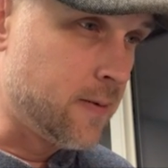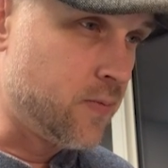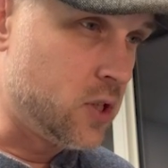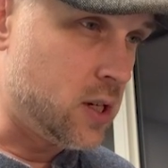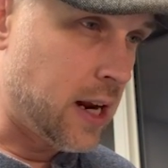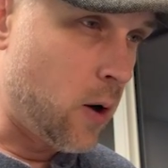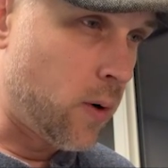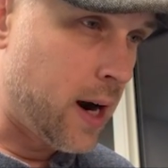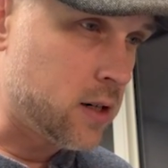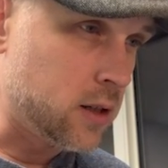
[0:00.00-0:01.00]
See, now we're
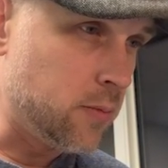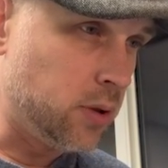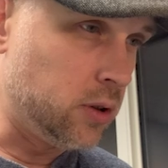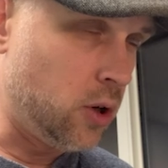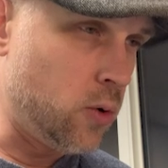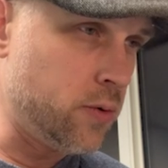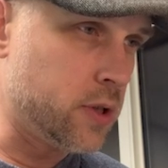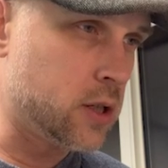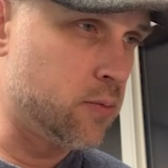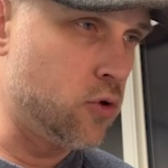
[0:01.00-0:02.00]
actually below the
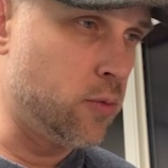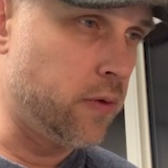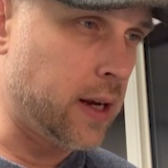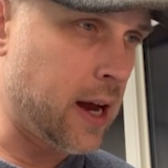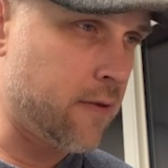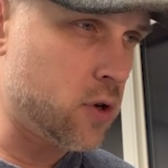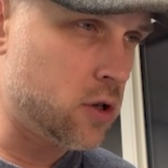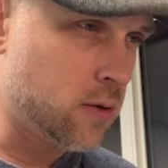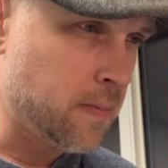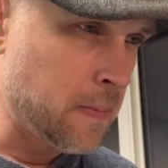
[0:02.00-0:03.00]
smooth moving
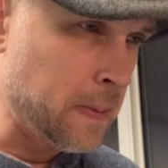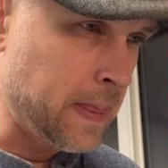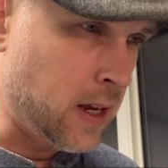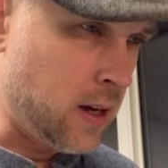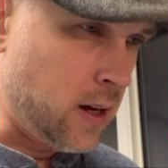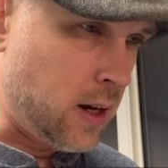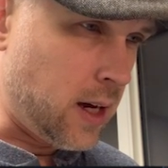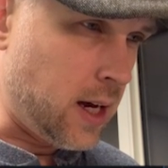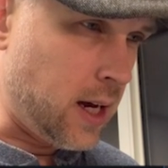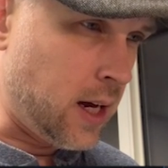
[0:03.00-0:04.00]
average,
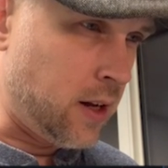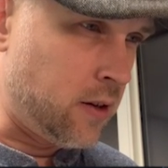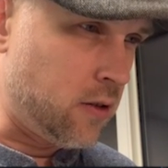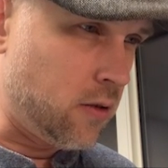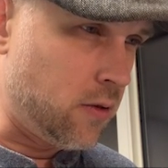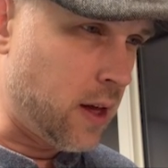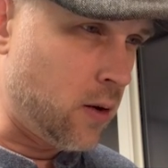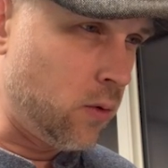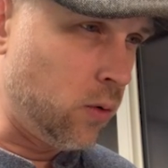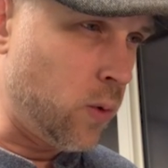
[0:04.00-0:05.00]
and
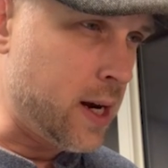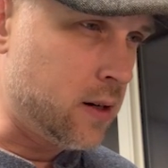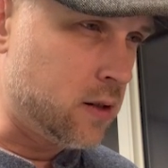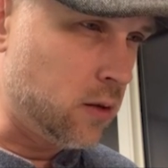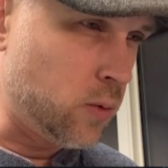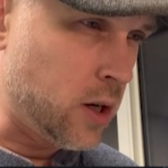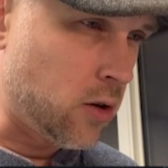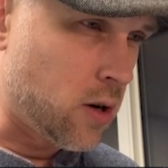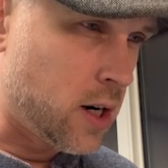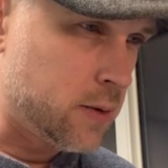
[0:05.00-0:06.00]
then we'll wait until we
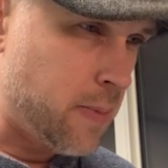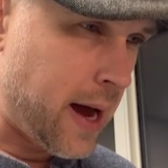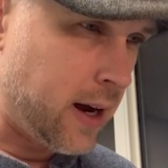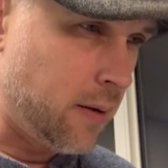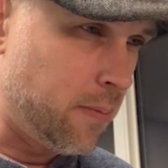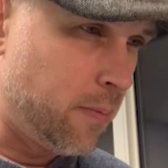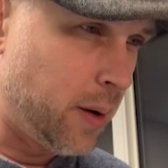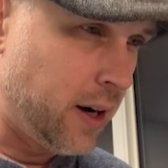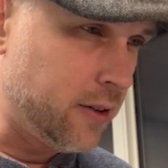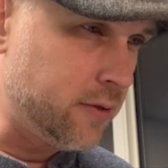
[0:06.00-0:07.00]
cross back
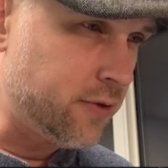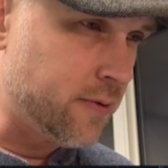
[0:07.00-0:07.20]
above,